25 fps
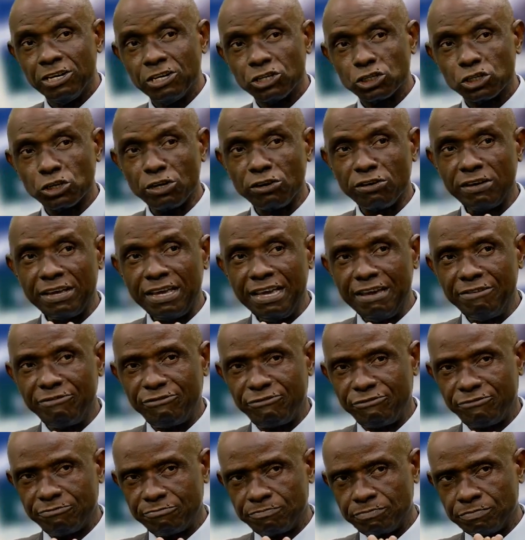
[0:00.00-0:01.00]
So
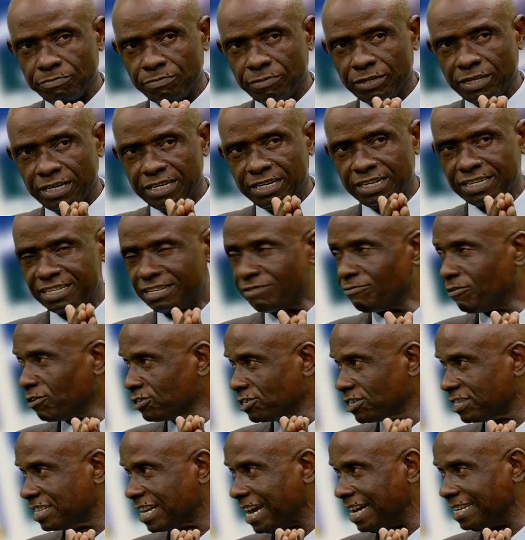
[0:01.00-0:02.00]
if the civil
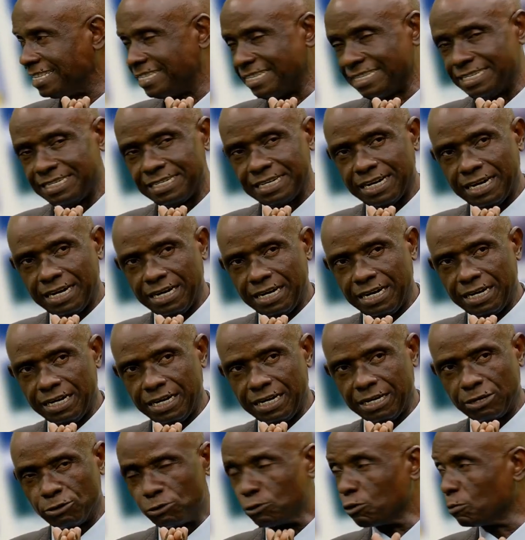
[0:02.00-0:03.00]
society
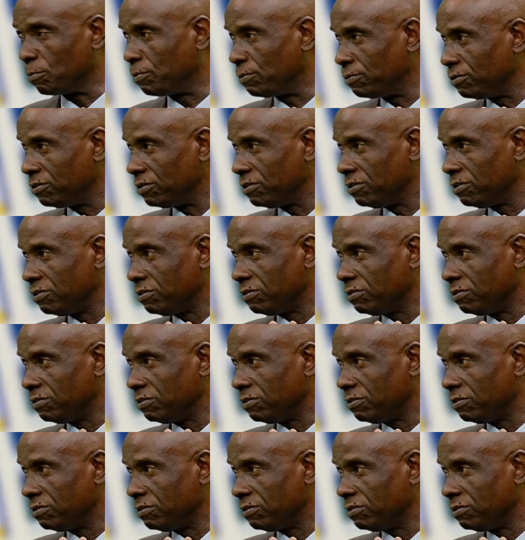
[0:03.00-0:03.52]
group,